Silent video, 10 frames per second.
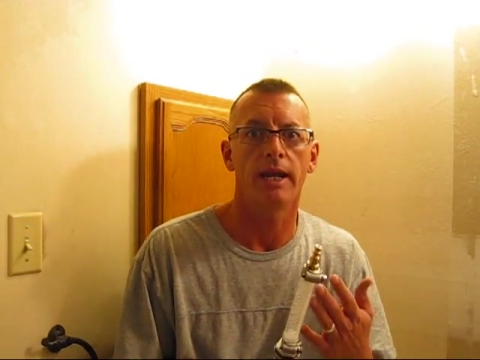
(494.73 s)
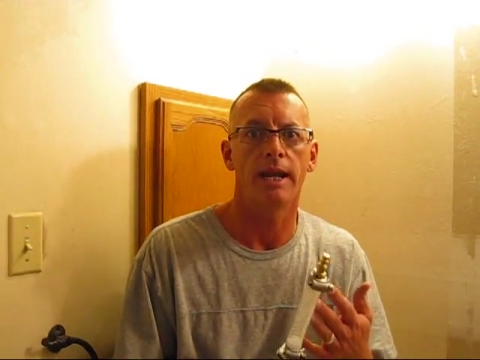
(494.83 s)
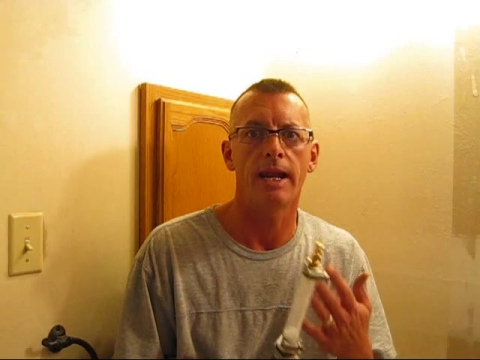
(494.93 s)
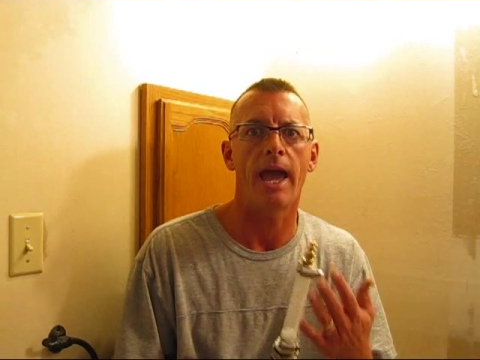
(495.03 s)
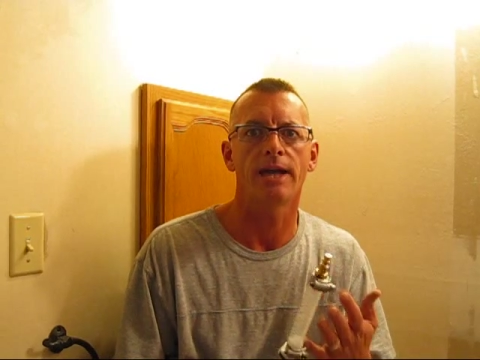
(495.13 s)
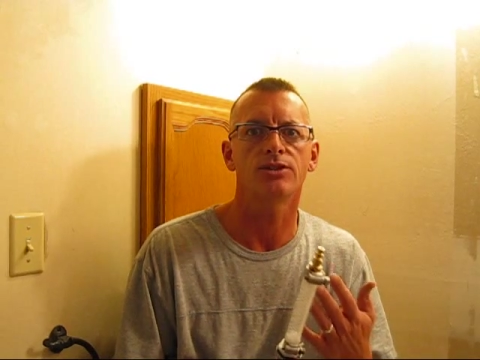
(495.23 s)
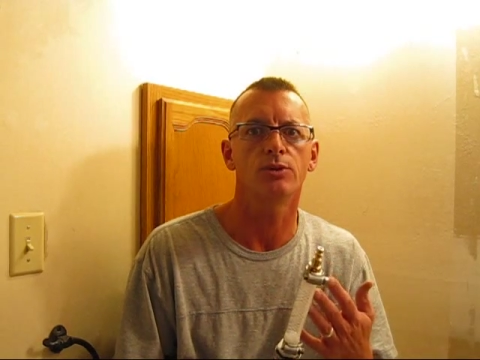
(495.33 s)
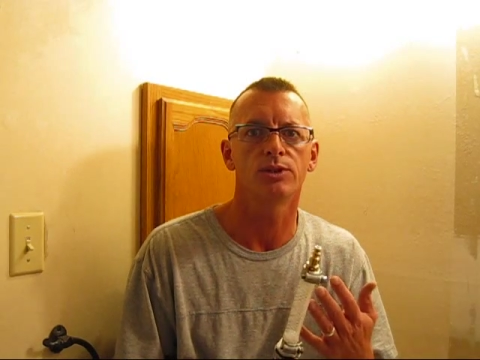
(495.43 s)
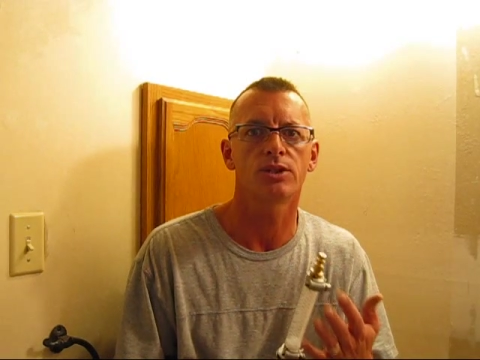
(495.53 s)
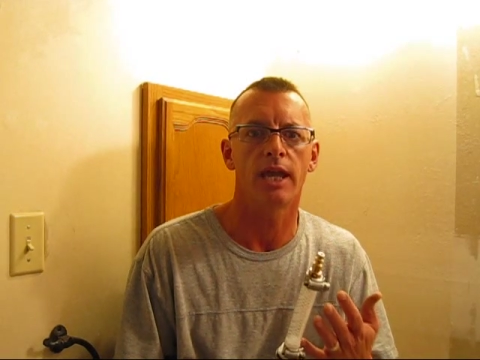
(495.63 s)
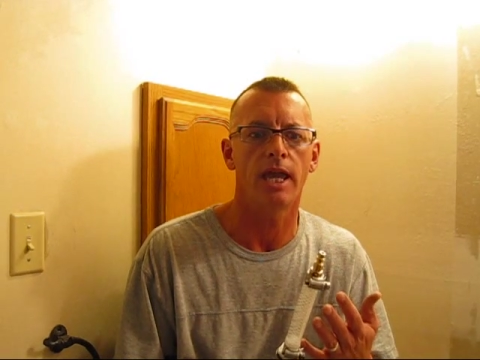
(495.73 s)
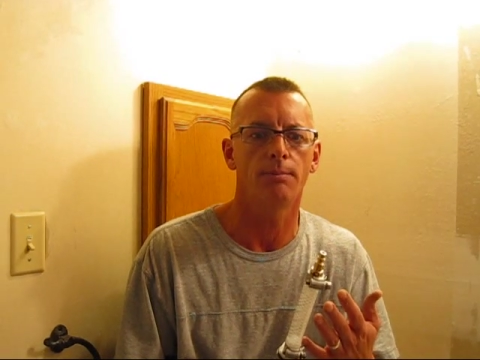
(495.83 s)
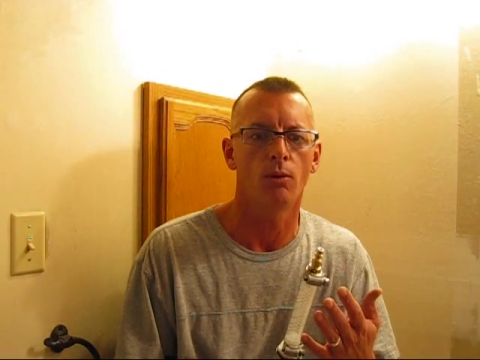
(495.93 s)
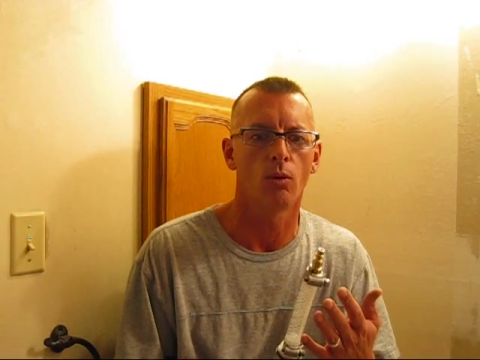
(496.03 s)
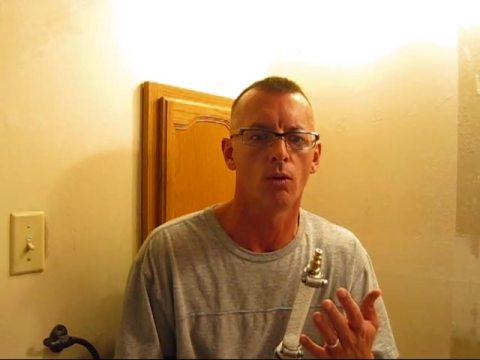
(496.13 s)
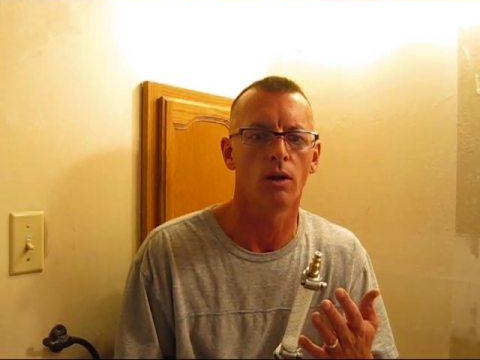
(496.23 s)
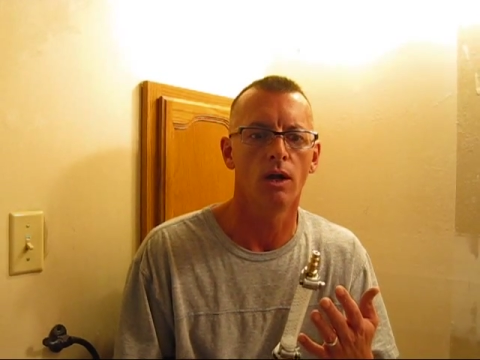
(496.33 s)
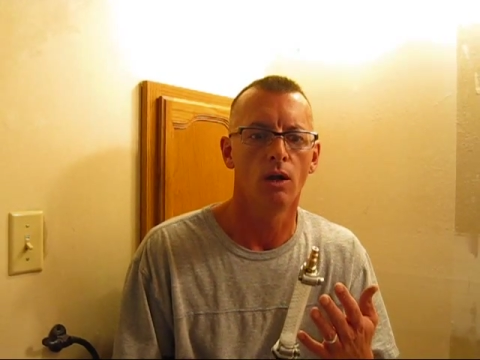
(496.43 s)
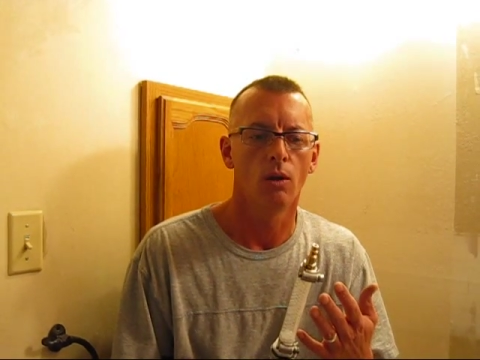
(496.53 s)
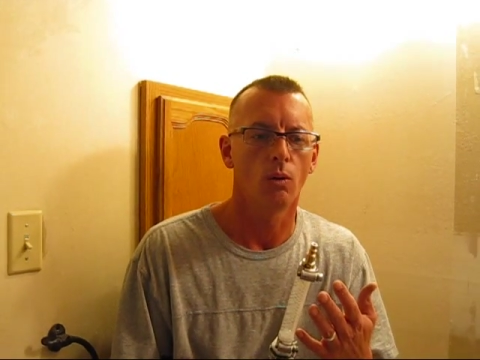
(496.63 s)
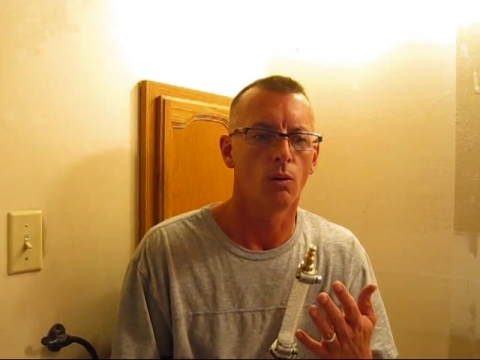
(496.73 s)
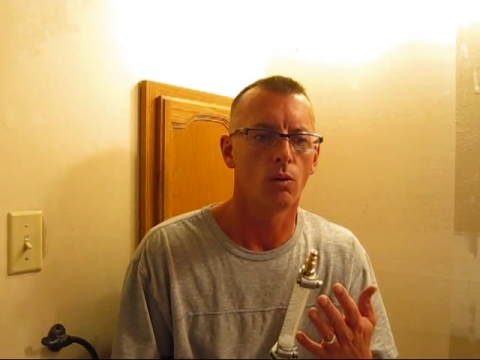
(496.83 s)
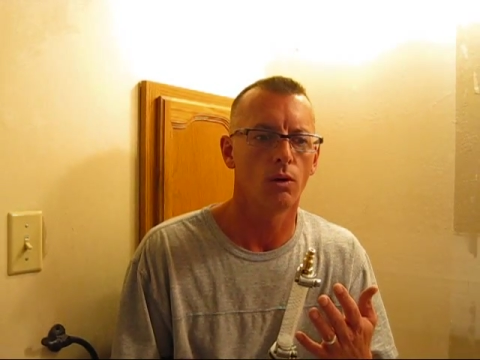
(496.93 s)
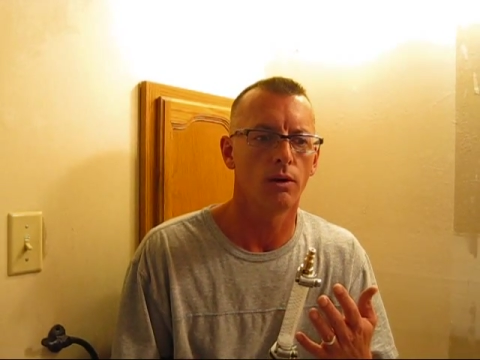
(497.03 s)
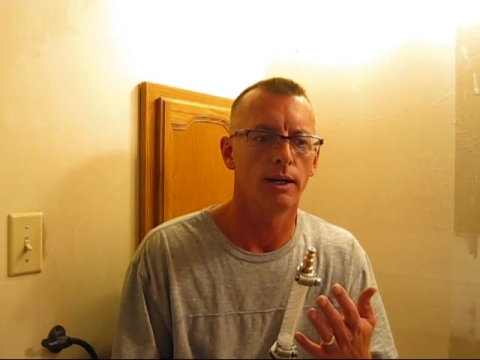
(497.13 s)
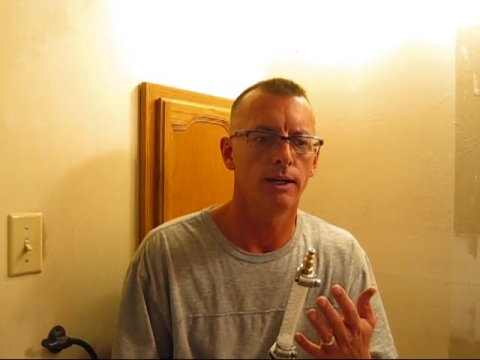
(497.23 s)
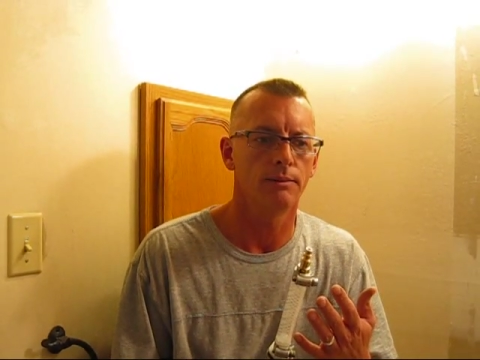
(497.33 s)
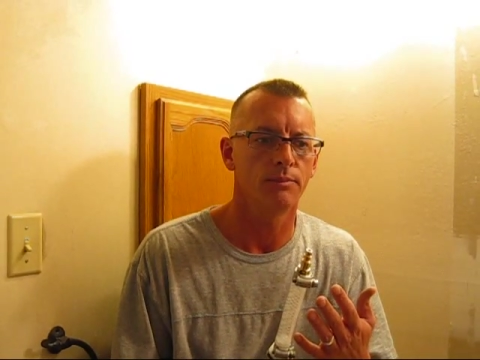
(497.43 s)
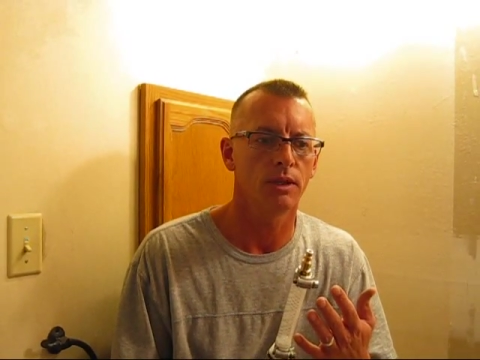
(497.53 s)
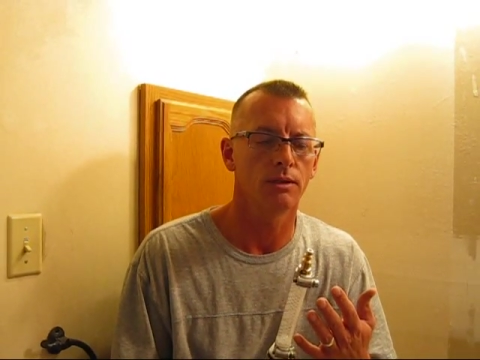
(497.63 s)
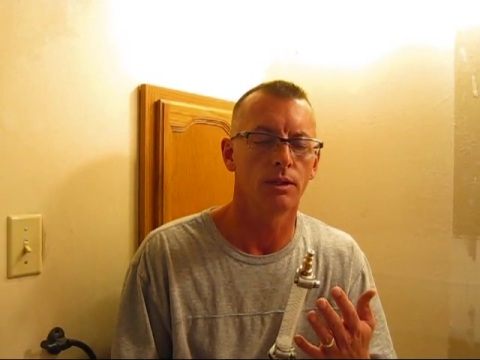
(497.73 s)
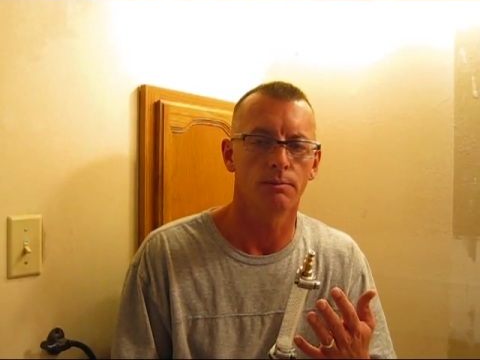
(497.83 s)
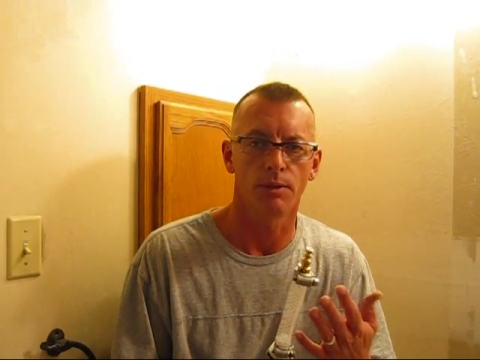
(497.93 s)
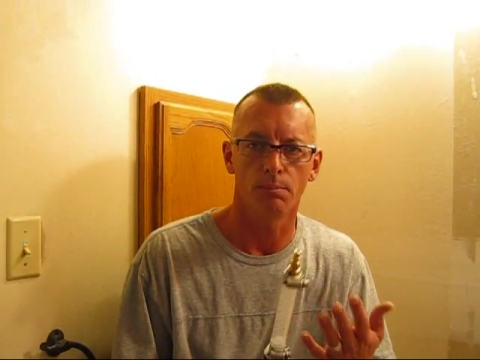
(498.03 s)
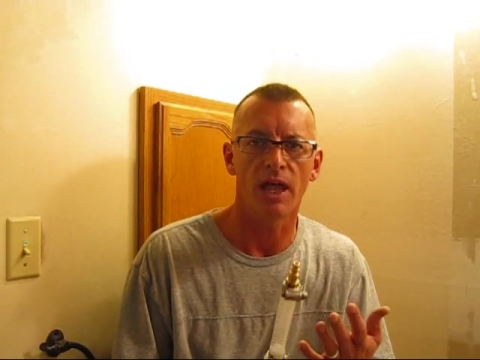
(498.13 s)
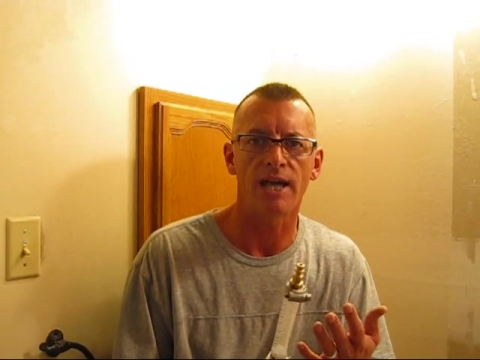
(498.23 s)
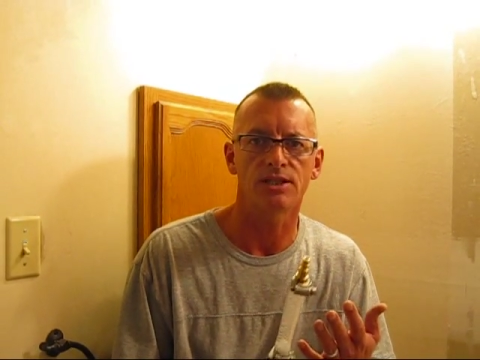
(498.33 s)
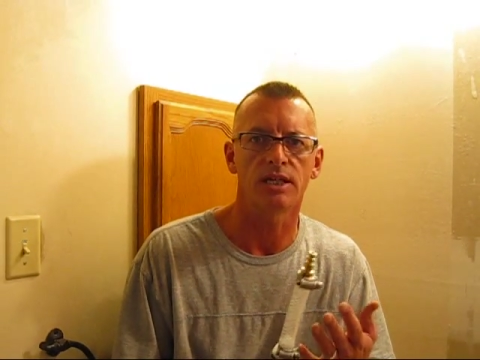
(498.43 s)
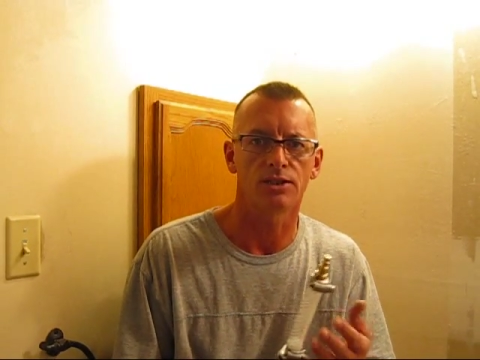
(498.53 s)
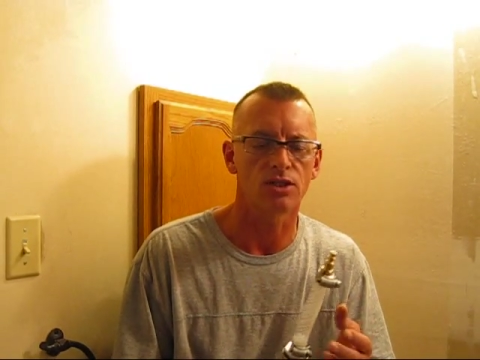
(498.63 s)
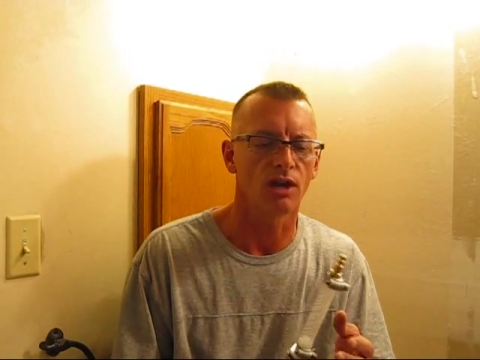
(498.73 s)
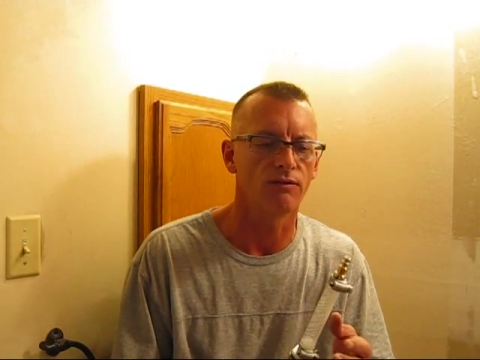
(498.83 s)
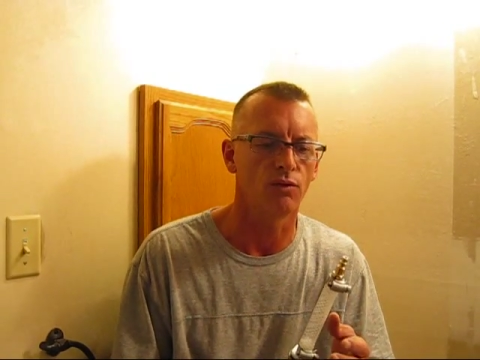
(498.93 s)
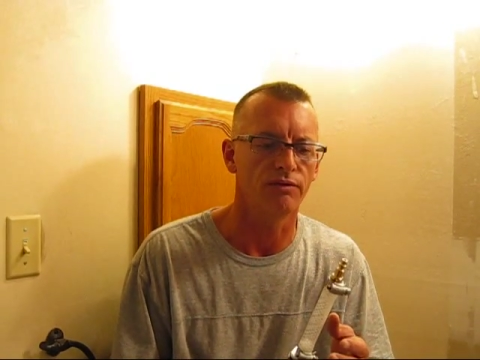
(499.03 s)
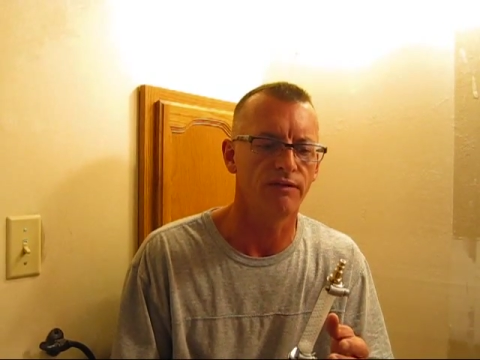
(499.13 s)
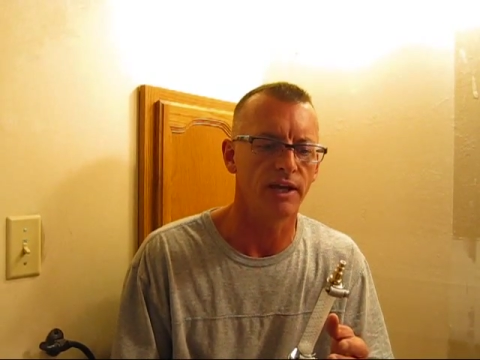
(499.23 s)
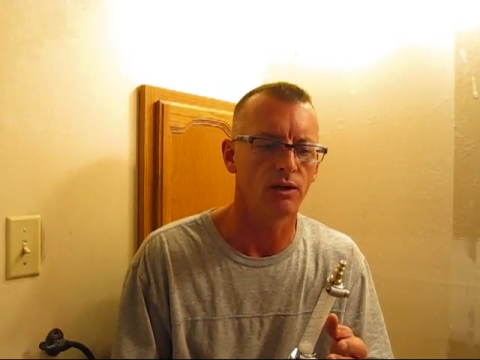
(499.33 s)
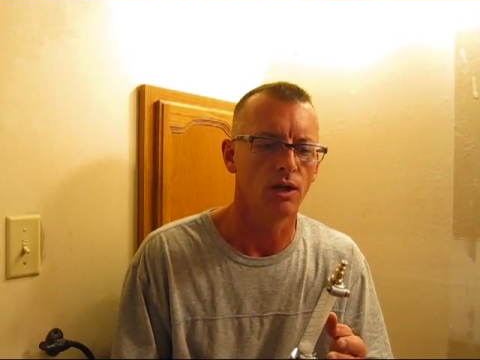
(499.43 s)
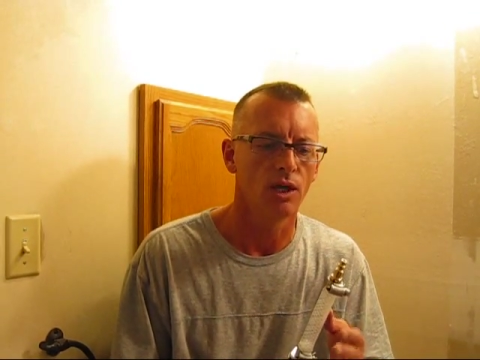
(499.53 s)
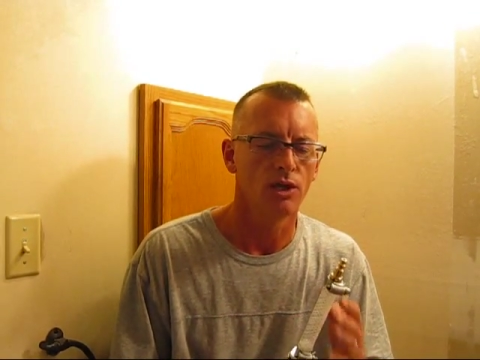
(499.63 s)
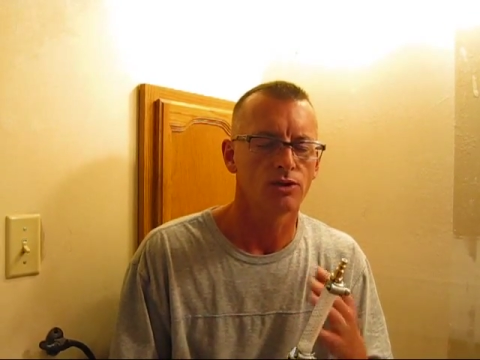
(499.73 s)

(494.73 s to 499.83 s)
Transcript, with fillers: It, it has to escape, or or uh, the, the, the plastic itself will fail.